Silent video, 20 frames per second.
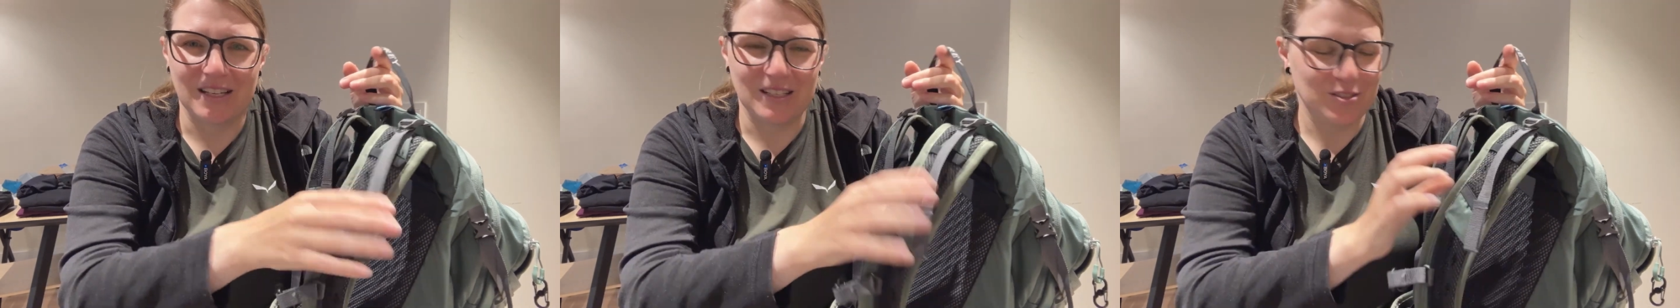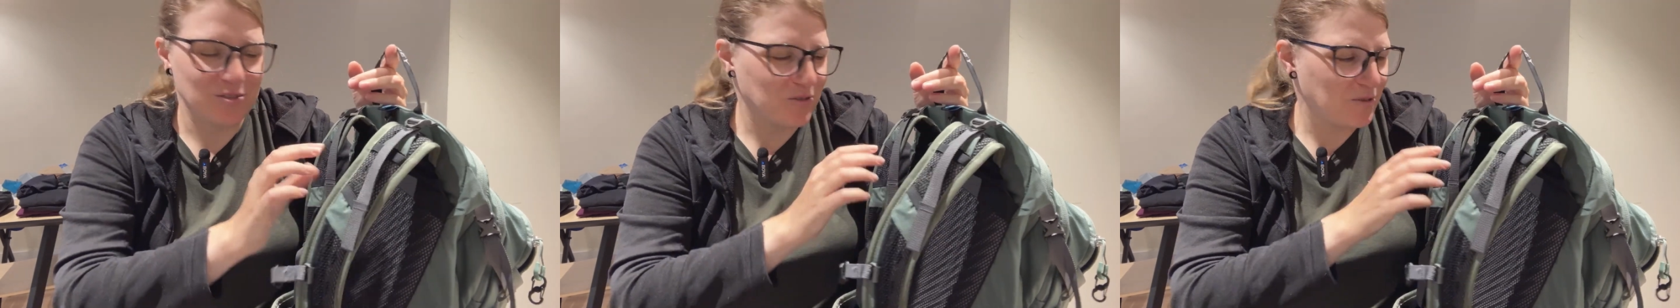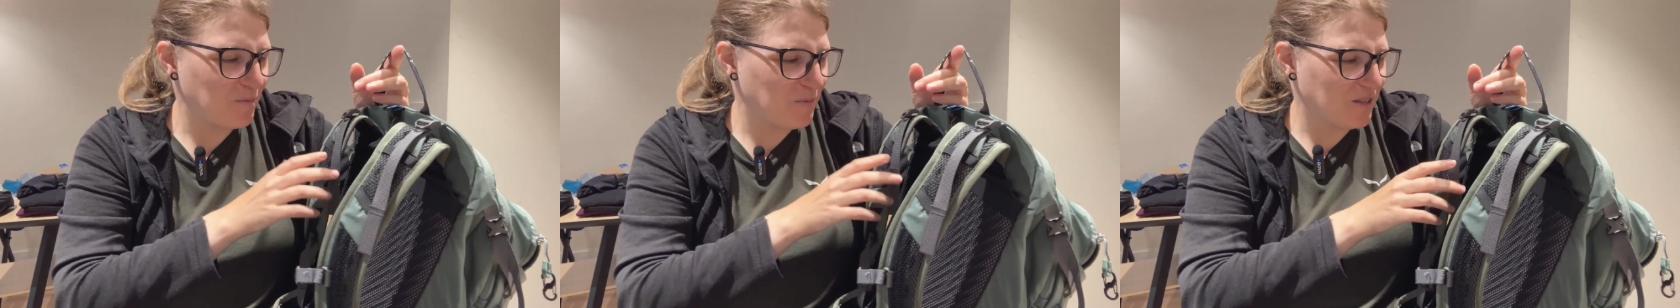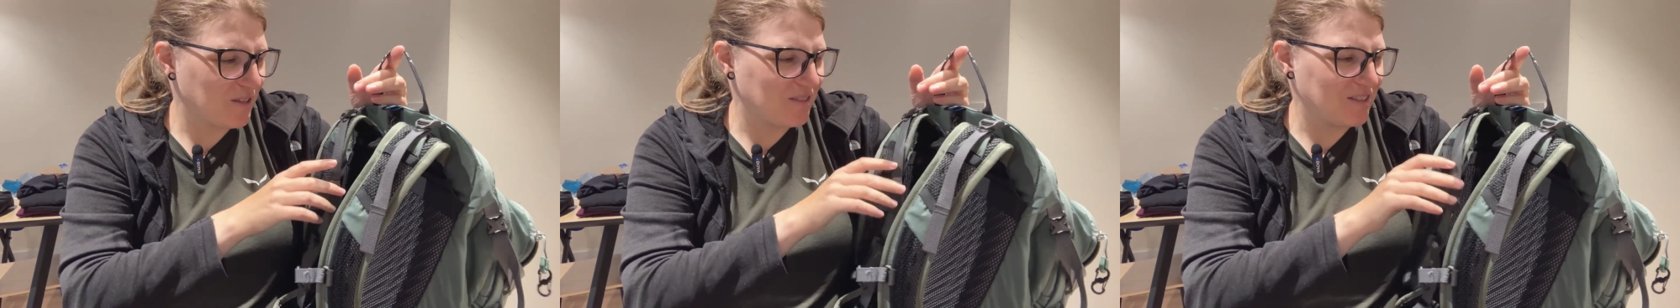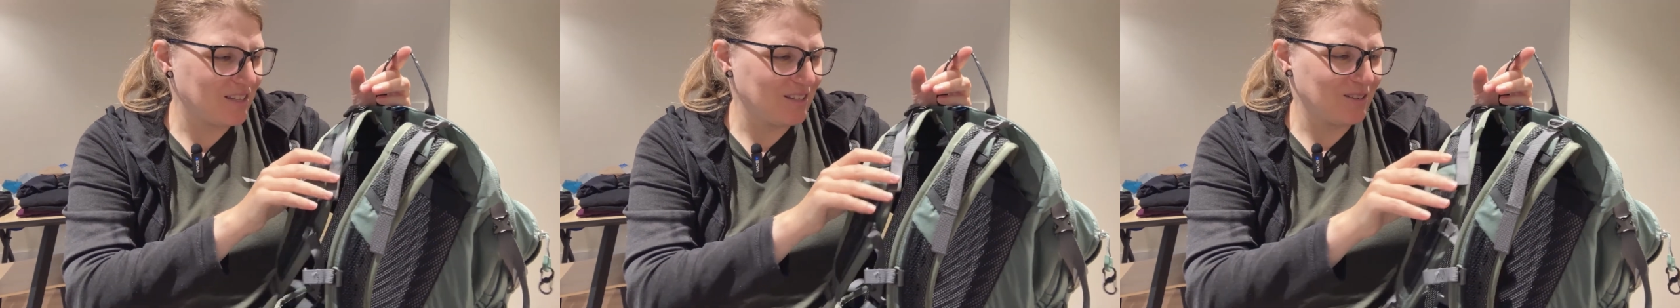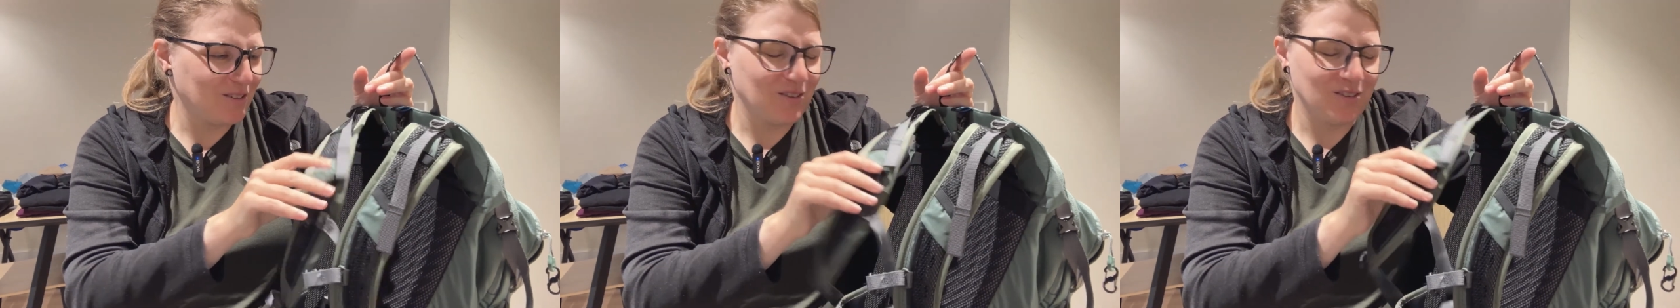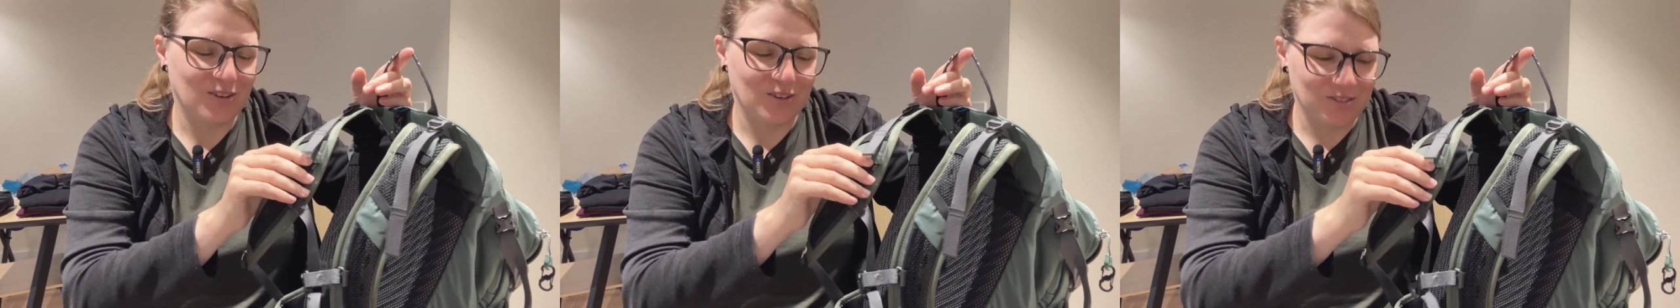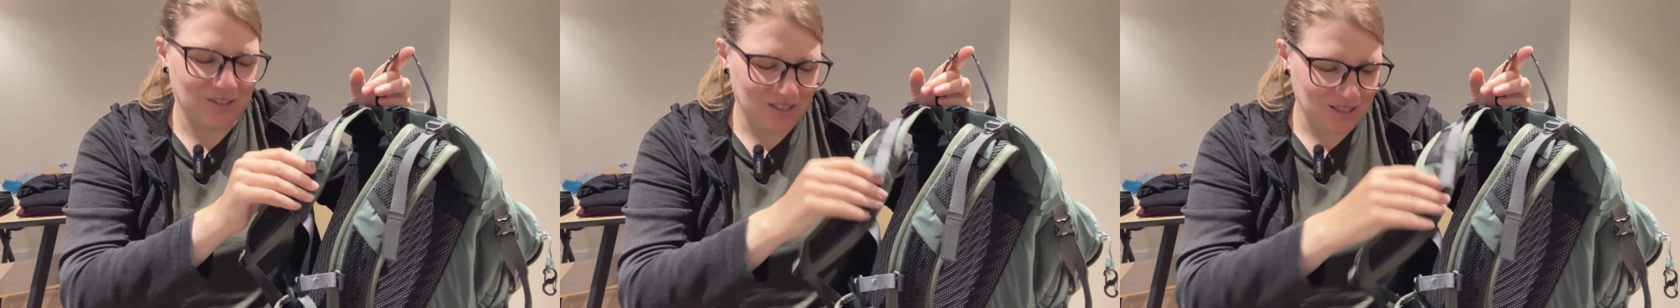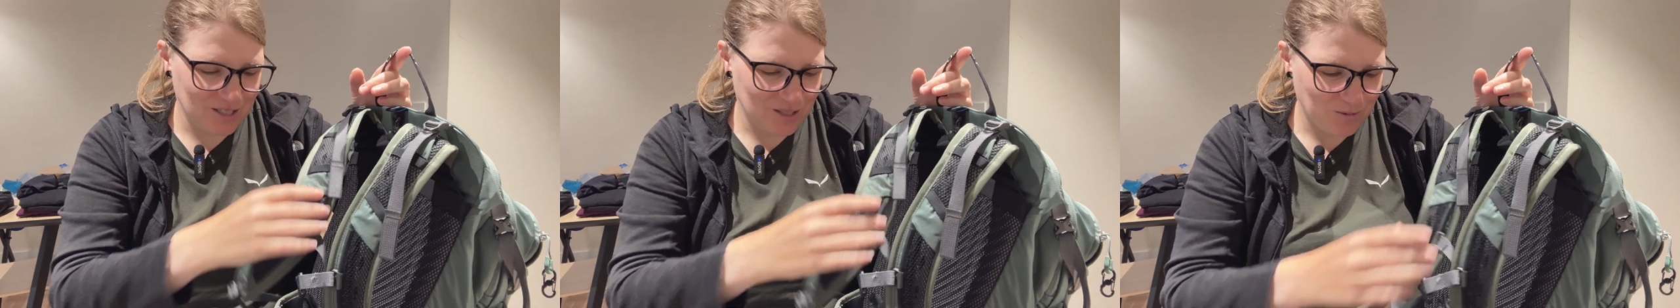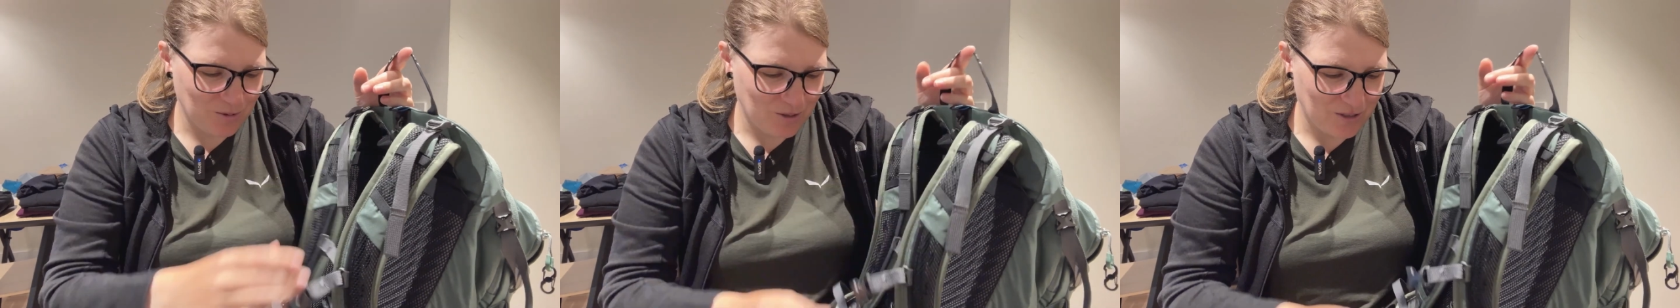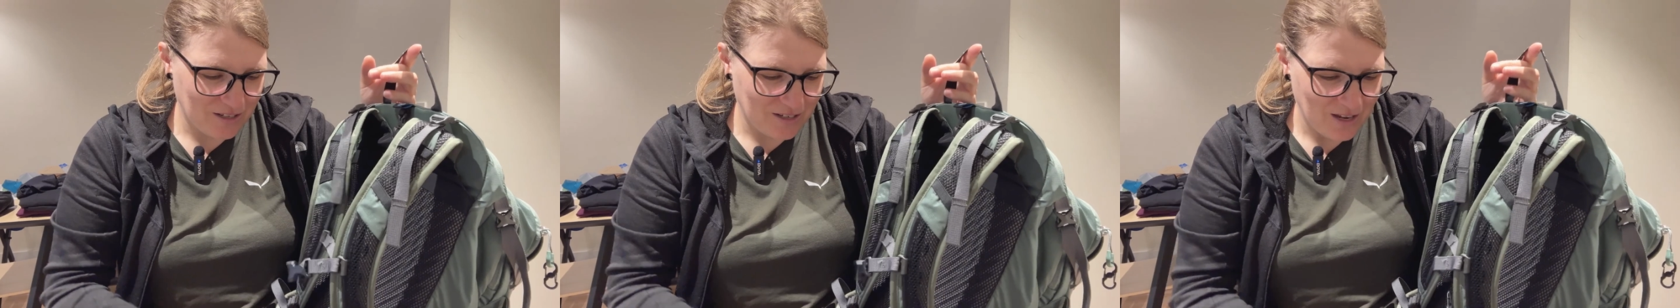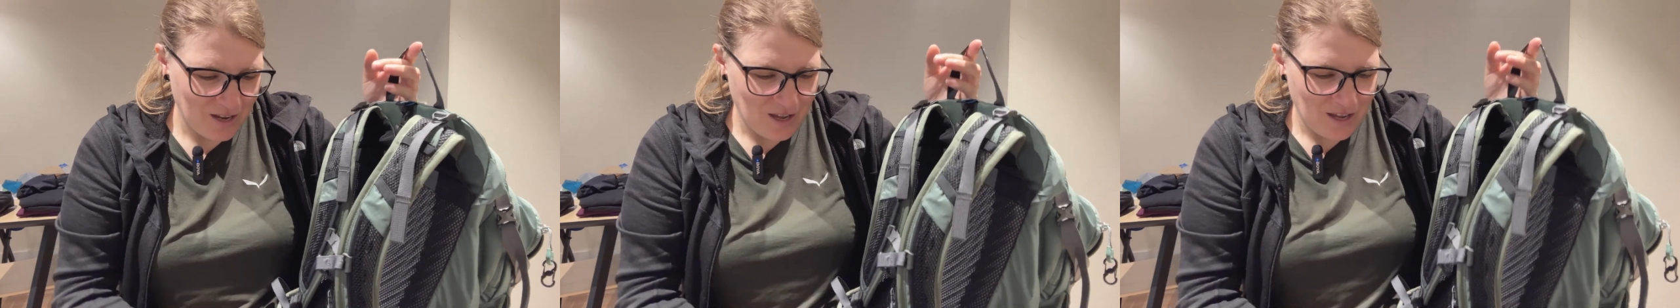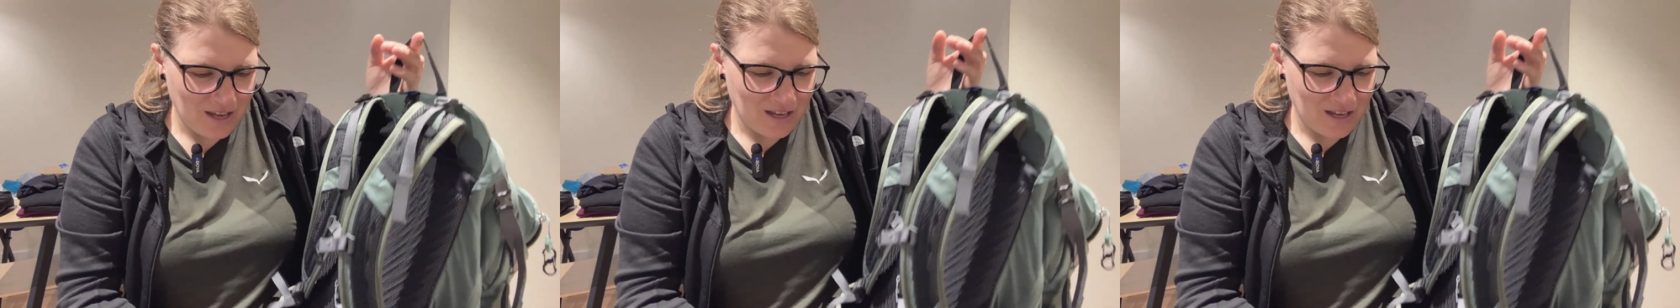extremely thin on this one,